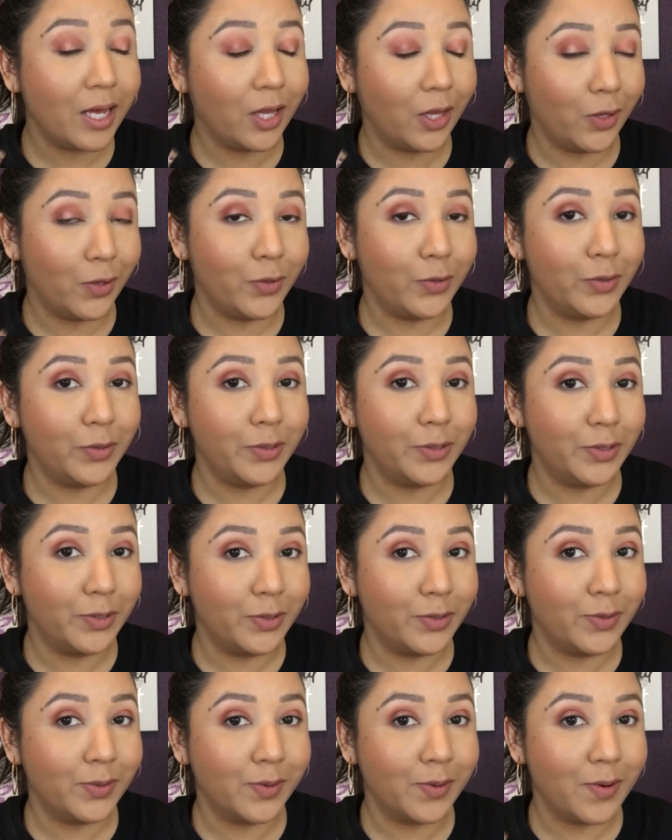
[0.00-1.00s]
close
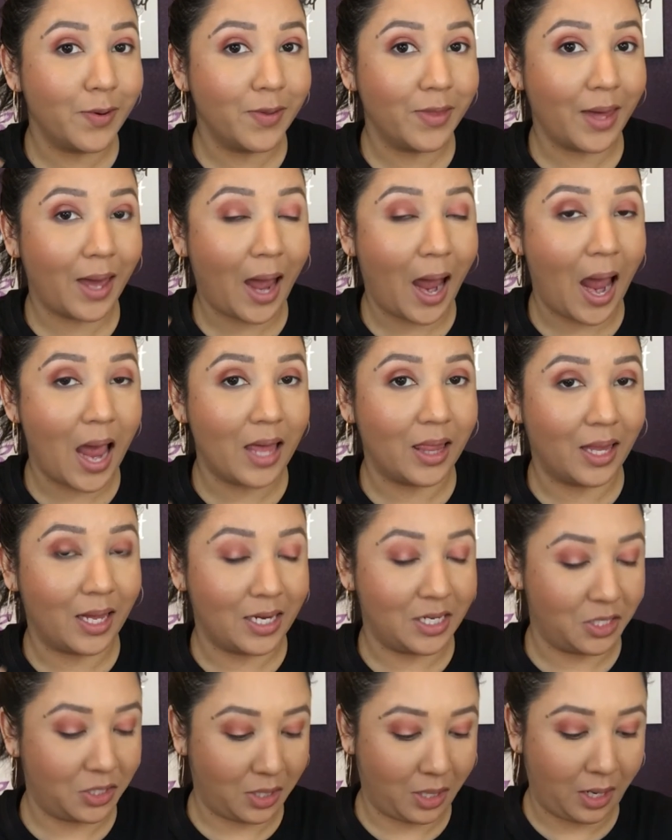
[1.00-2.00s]
to the
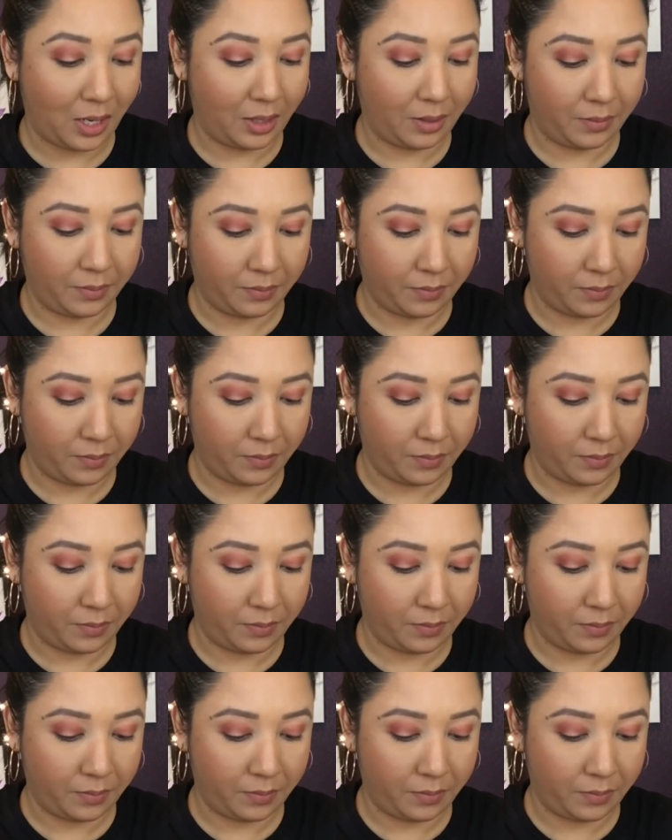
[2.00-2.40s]
eyelash line.